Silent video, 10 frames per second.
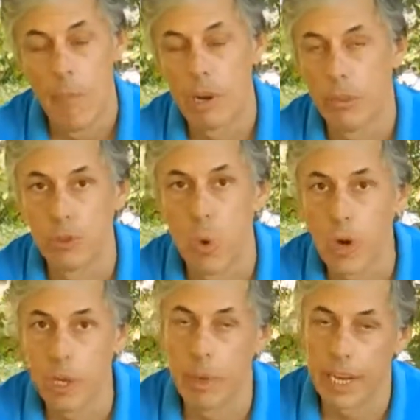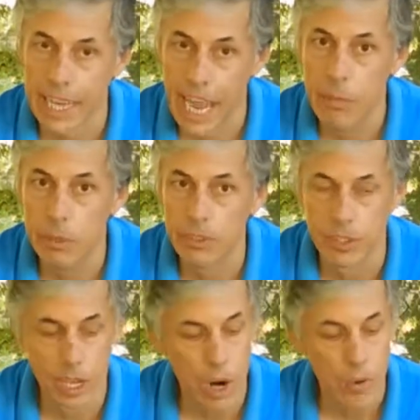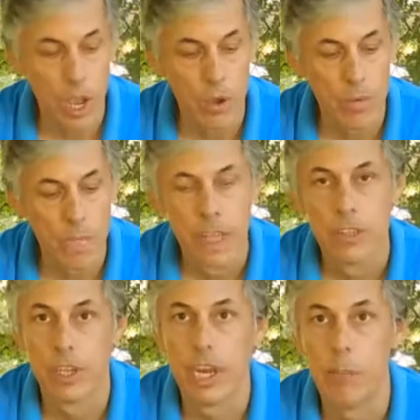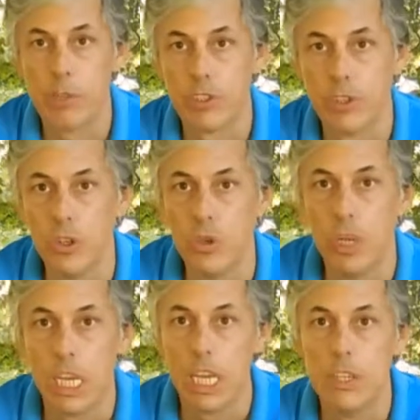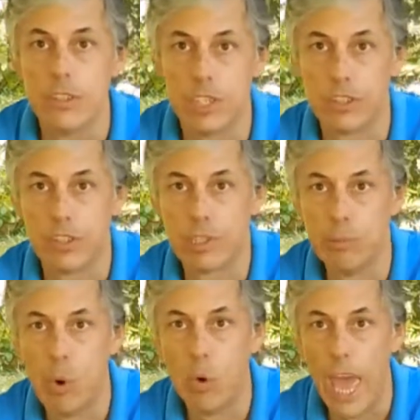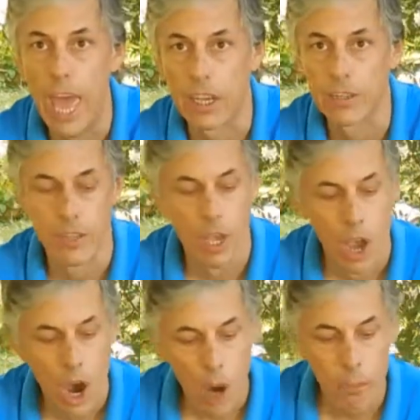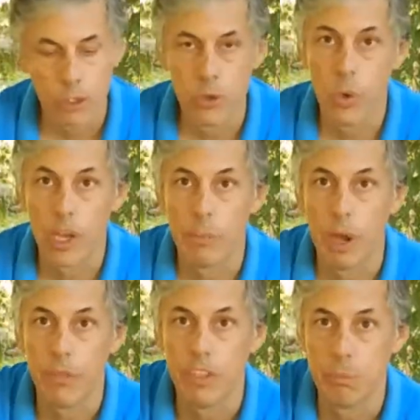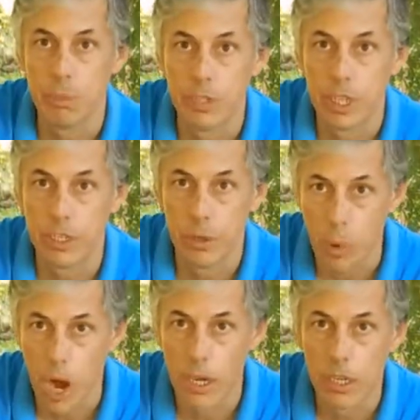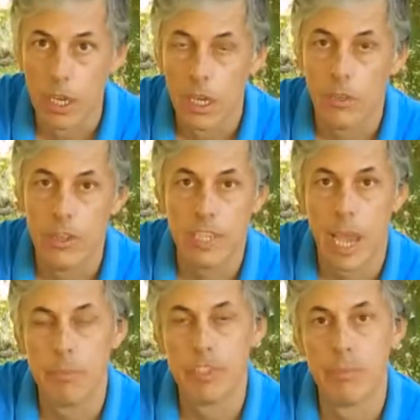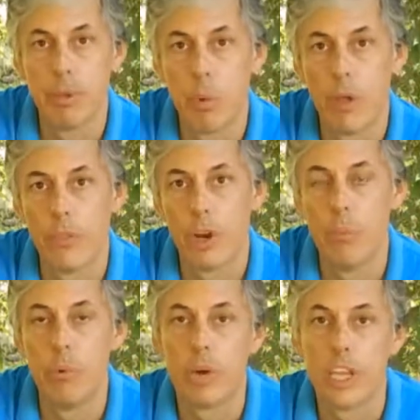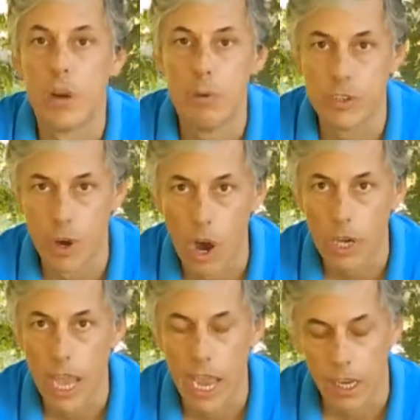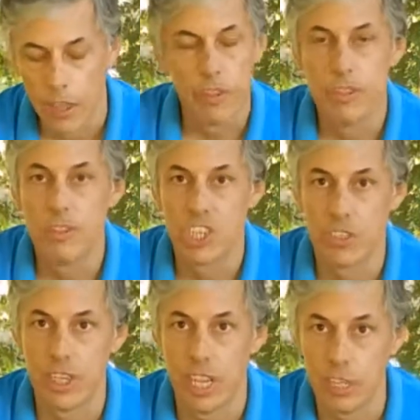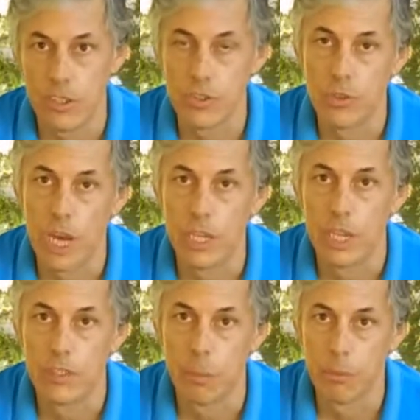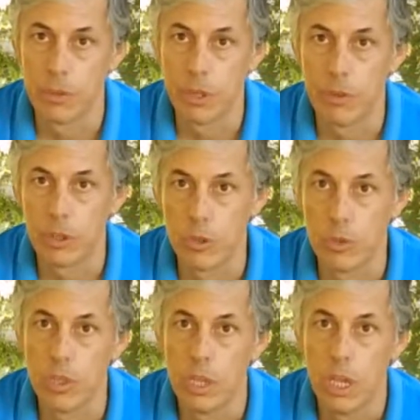But I'm talking about a camping scenario, so number 2 is just a small axe. I'm not talking about this particular one. This happens to be one that I bought here in Thailand. This is just to illustrate some sort of a good